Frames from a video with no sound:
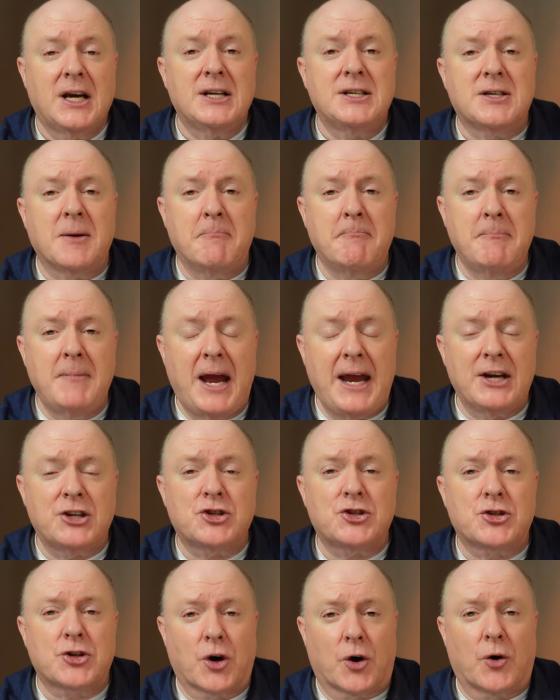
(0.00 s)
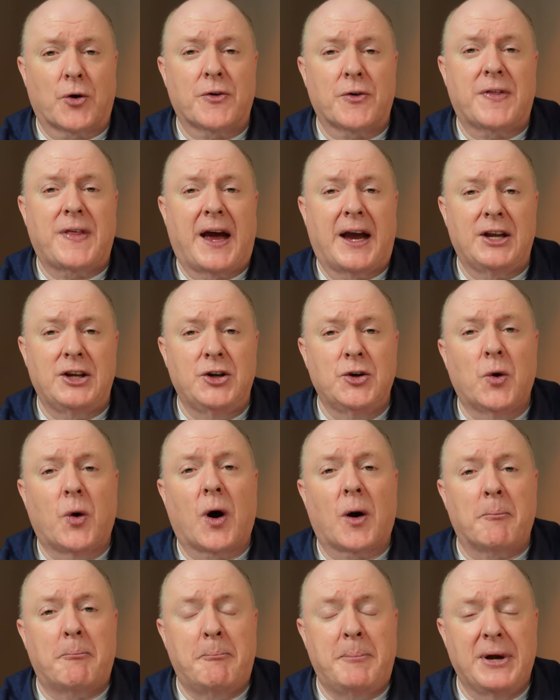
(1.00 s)
to make sure that you
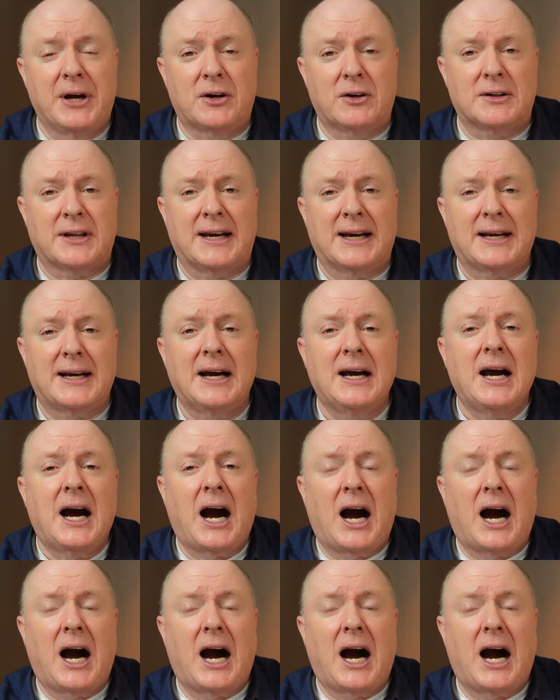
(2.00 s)
are building